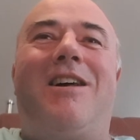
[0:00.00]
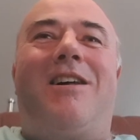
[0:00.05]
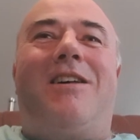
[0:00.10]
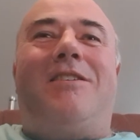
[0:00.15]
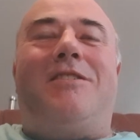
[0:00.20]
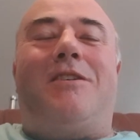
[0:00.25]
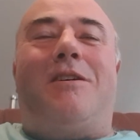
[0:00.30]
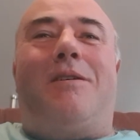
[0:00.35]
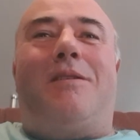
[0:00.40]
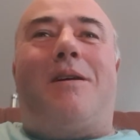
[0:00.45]

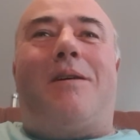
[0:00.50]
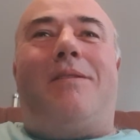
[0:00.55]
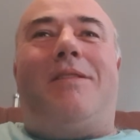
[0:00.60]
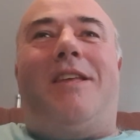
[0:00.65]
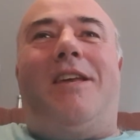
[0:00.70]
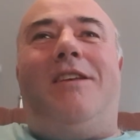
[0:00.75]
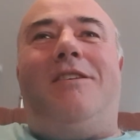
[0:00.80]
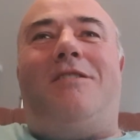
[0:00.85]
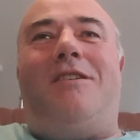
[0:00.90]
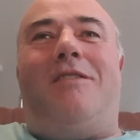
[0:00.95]
So
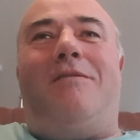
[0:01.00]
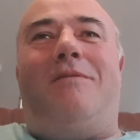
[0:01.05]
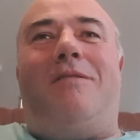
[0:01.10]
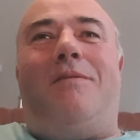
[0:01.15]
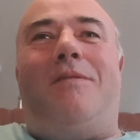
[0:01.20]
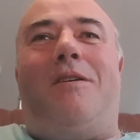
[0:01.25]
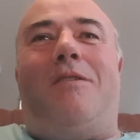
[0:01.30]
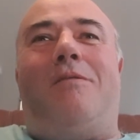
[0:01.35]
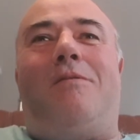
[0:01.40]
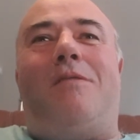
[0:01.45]
these
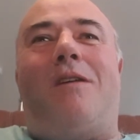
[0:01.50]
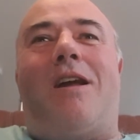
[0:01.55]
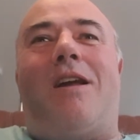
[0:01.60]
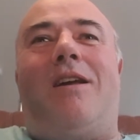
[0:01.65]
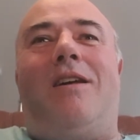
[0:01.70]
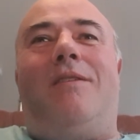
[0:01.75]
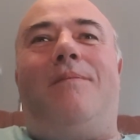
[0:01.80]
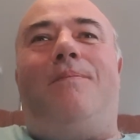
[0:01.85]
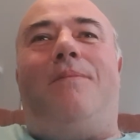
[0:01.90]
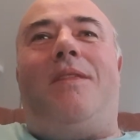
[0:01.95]
are
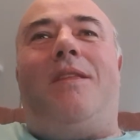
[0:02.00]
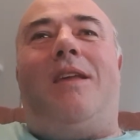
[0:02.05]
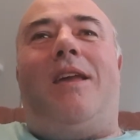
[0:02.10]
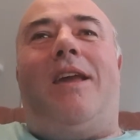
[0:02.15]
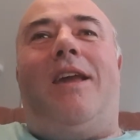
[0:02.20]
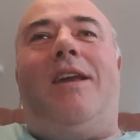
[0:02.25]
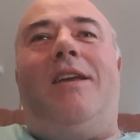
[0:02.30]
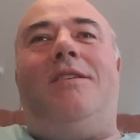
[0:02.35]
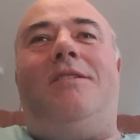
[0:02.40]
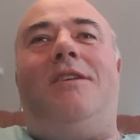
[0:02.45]

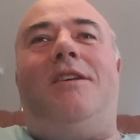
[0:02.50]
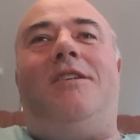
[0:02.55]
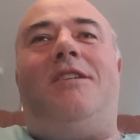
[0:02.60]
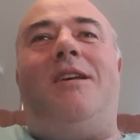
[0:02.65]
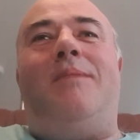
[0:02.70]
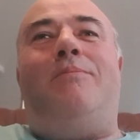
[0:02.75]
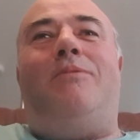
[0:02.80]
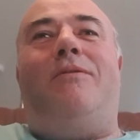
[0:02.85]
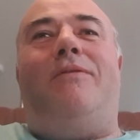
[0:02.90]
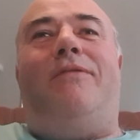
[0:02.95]
easy,
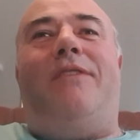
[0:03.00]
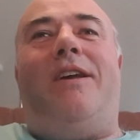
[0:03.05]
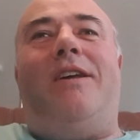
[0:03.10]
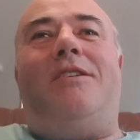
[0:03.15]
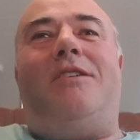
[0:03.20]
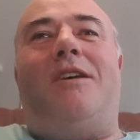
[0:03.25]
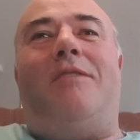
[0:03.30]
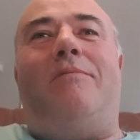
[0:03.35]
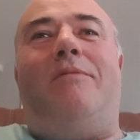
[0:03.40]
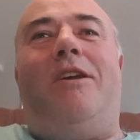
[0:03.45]
simple
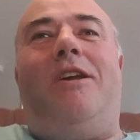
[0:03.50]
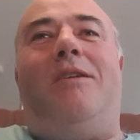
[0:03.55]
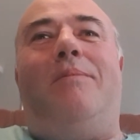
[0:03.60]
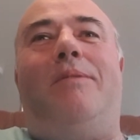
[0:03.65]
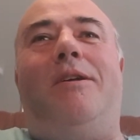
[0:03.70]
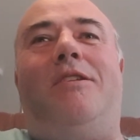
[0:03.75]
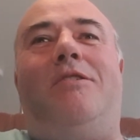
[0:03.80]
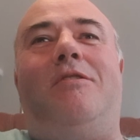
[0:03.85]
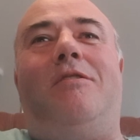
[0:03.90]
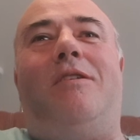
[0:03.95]
things that we could
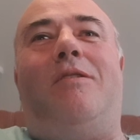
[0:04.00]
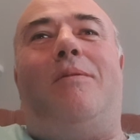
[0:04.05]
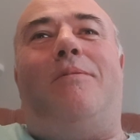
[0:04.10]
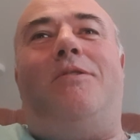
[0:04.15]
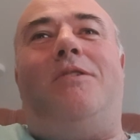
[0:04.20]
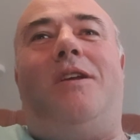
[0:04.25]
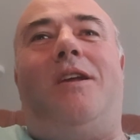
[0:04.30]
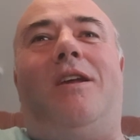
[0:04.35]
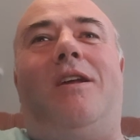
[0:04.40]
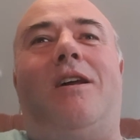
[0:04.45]
be doing.
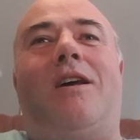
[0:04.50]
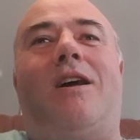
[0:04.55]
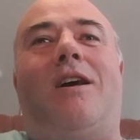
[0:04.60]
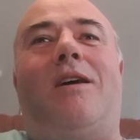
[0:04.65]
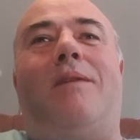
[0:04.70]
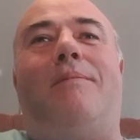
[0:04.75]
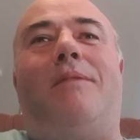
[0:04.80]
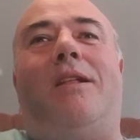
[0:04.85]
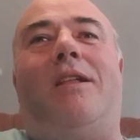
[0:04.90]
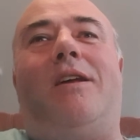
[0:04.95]
Obviously,
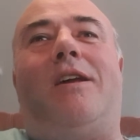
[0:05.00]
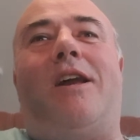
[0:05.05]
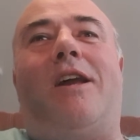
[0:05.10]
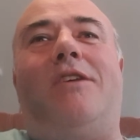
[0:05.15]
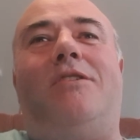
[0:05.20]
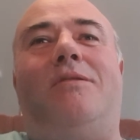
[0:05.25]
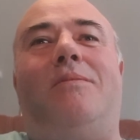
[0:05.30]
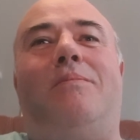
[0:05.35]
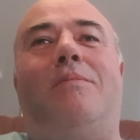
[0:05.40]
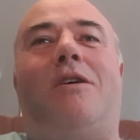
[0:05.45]
in the
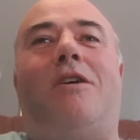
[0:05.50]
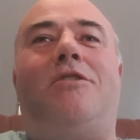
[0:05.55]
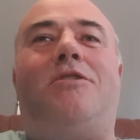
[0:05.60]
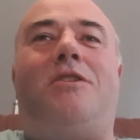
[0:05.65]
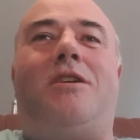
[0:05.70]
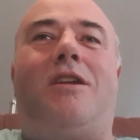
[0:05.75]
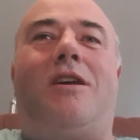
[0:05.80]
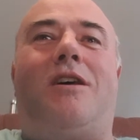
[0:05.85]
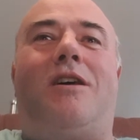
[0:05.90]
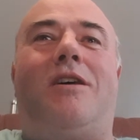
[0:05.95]
case of
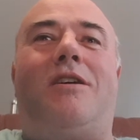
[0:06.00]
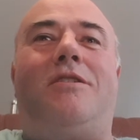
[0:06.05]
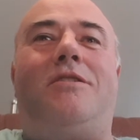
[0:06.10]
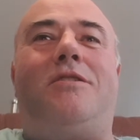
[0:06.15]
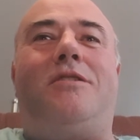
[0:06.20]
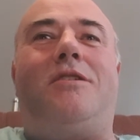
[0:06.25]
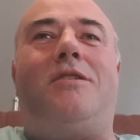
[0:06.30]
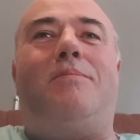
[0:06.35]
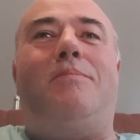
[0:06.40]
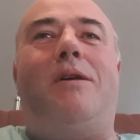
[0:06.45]
martial
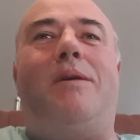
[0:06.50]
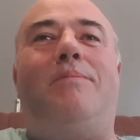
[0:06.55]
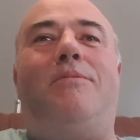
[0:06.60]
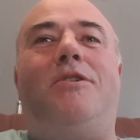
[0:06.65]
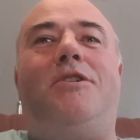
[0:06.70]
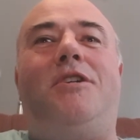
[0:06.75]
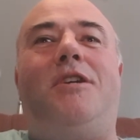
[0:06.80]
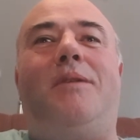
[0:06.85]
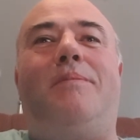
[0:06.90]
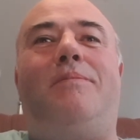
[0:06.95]
arts
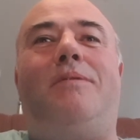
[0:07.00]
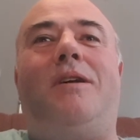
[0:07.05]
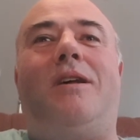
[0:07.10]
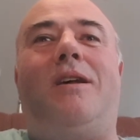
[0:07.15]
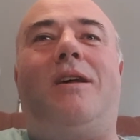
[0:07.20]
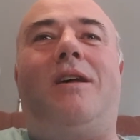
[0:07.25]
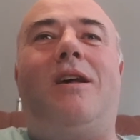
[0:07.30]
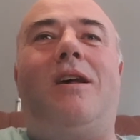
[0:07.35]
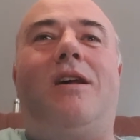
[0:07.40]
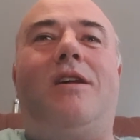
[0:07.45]
membership,
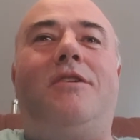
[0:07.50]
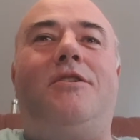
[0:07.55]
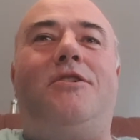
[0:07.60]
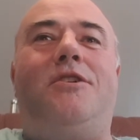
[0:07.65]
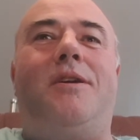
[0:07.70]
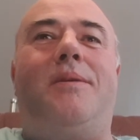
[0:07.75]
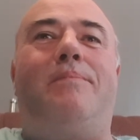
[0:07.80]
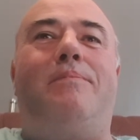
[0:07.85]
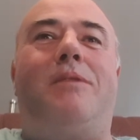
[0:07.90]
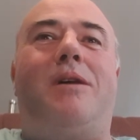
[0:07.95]

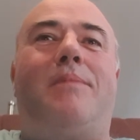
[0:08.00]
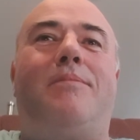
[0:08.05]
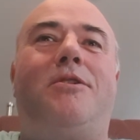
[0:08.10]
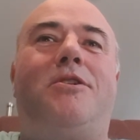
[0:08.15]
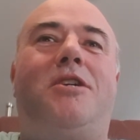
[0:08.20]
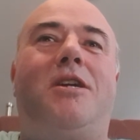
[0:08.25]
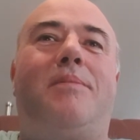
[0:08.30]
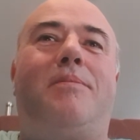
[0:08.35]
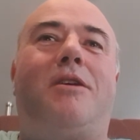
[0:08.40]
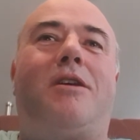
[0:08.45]
gym
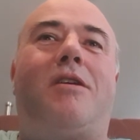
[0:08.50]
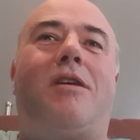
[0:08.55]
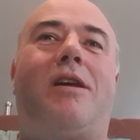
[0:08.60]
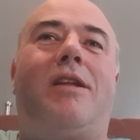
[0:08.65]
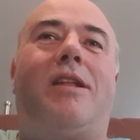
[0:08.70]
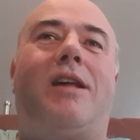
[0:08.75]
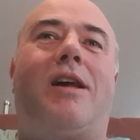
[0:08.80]
membership, okay,